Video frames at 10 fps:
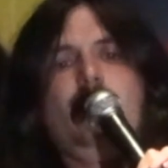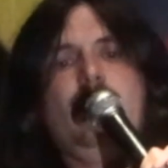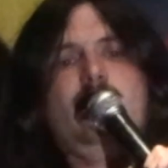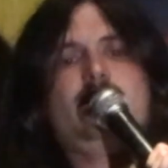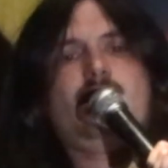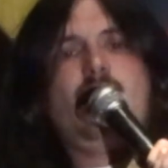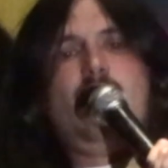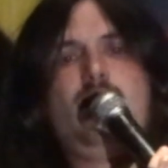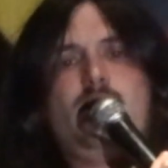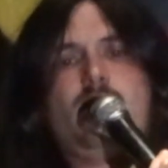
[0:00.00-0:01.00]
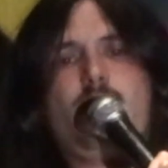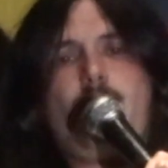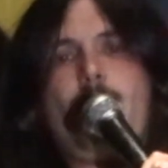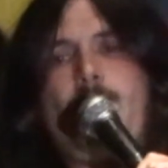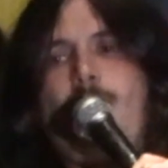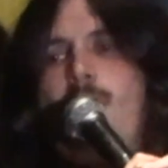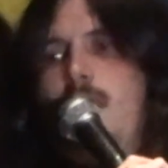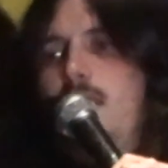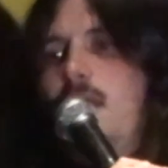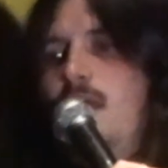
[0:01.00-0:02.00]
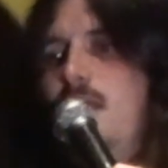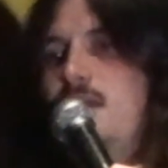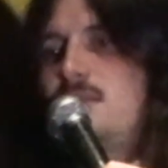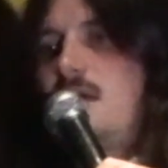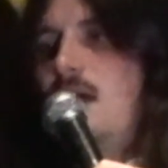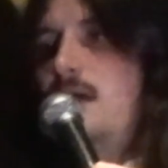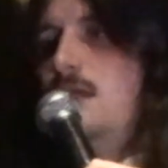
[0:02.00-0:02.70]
into the air. And this guy